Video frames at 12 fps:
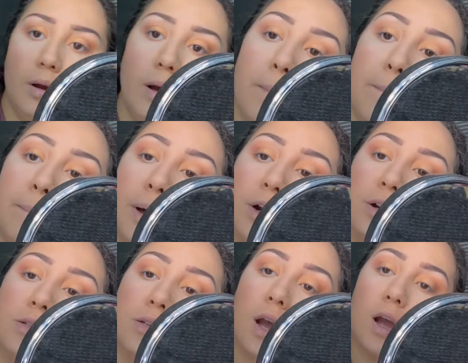
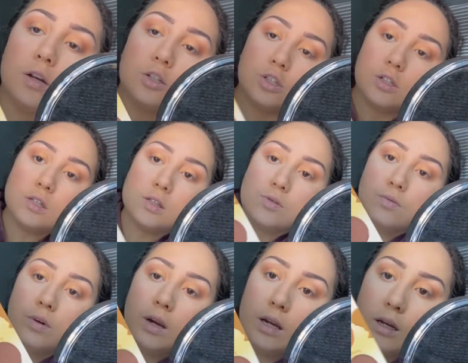Butterscotch, it's
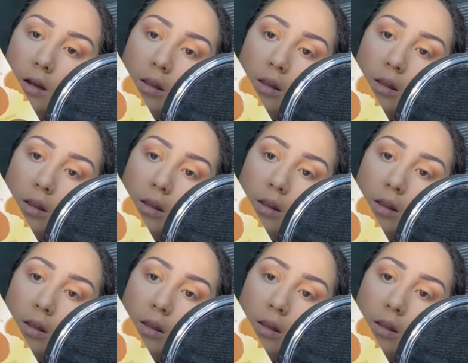right